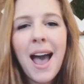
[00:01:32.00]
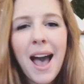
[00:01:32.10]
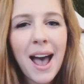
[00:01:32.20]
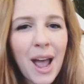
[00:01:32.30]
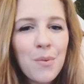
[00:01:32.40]

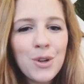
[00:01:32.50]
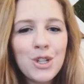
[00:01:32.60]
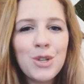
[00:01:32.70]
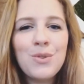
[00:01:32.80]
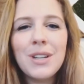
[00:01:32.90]
you to listen to
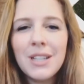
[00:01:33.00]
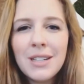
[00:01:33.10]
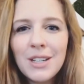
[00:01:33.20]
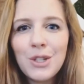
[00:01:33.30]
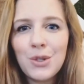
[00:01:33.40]
the story
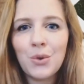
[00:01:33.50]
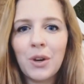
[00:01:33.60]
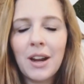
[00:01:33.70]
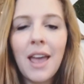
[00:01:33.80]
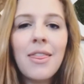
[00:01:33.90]
and
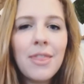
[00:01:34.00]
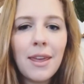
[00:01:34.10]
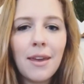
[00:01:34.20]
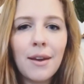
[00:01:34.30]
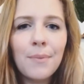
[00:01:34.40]
think,
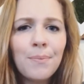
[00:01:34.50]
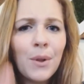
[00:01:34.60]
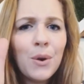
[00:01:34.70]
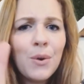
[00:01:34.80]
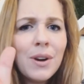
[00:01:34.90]
who are the
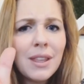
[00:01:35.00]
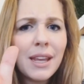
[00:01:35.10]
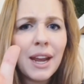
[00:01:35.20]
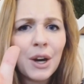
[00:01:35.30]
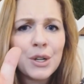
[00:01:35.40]

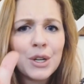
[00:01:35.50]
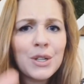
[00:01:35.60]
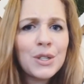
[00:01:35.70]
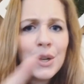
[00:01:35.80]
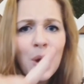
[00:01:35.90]
characters?
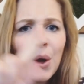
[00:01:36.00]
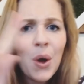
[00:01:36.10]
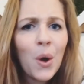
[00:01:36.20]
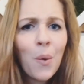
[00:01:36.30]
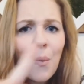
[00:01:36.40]
Where
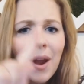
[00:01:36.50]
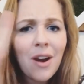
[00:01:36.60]
are they?